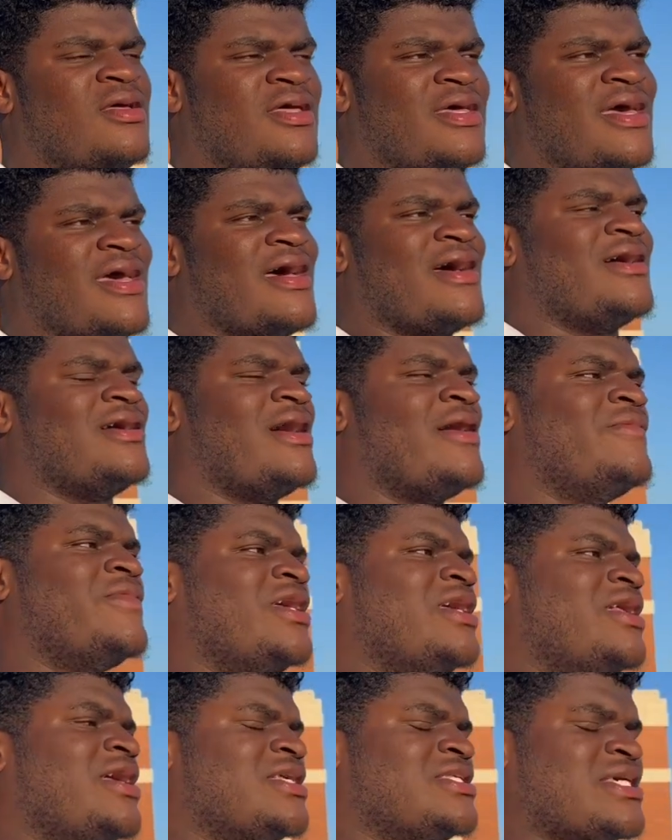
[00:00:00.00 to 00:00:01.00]
Yeah, I
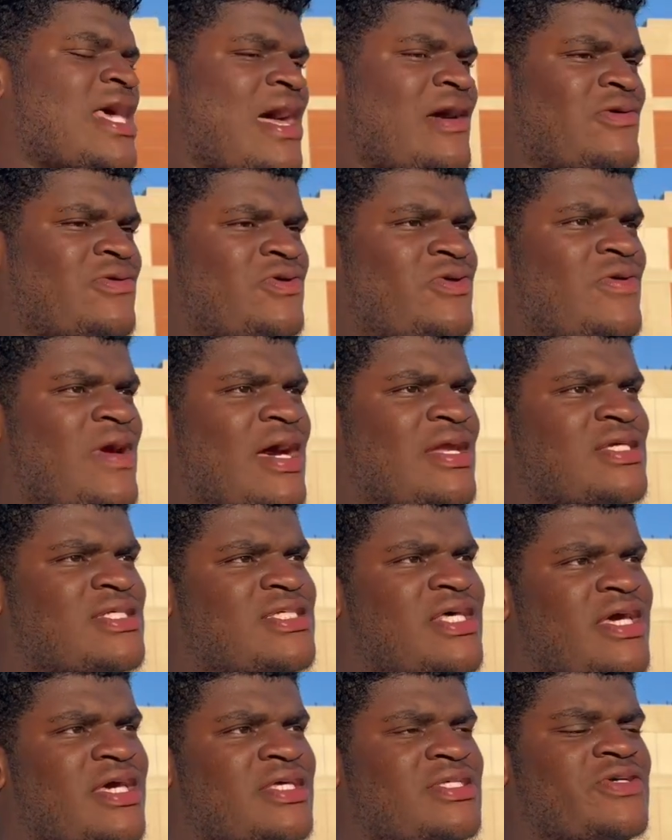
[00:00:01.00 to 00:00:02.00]
mean, at tackle, you got a
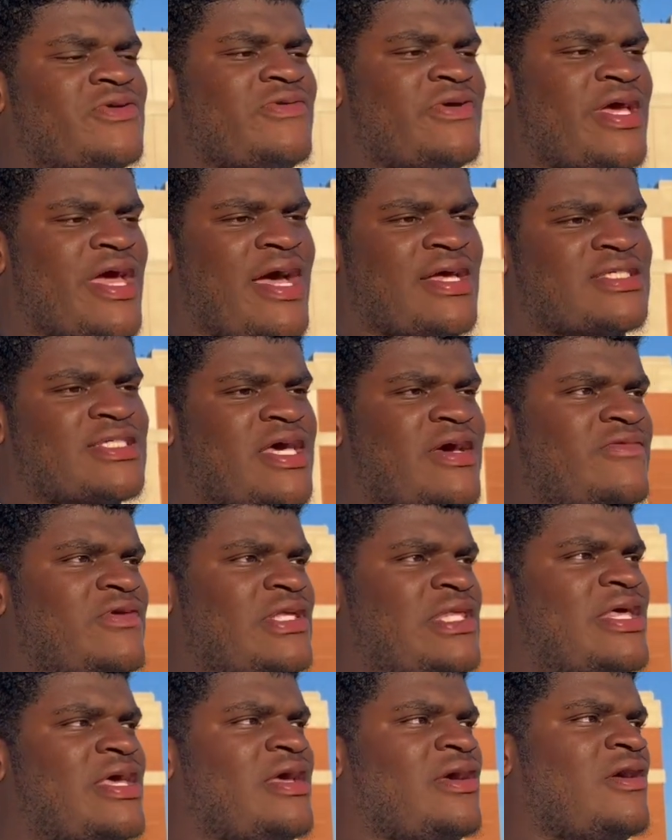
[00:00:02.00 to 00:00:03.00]
second to react to
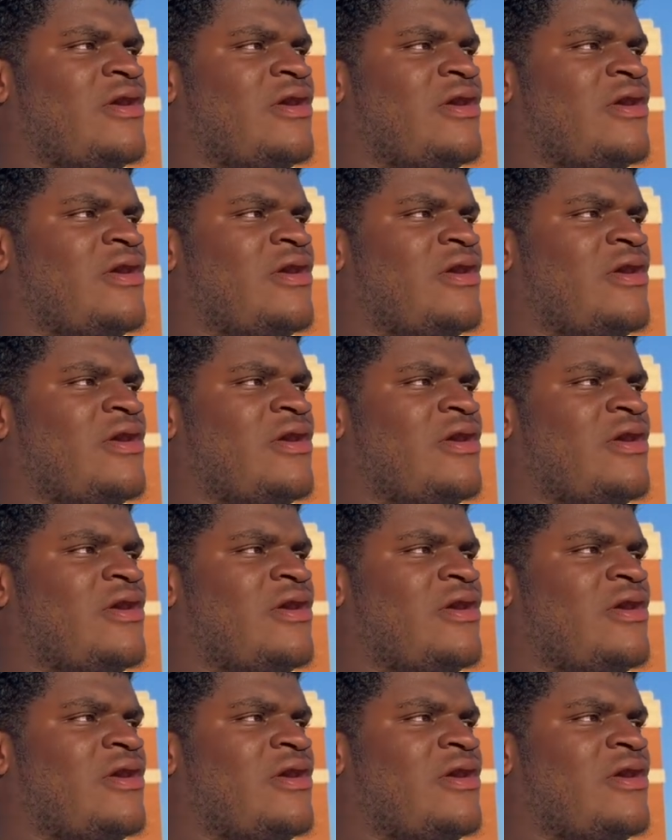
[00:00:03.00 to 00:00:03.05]
everything.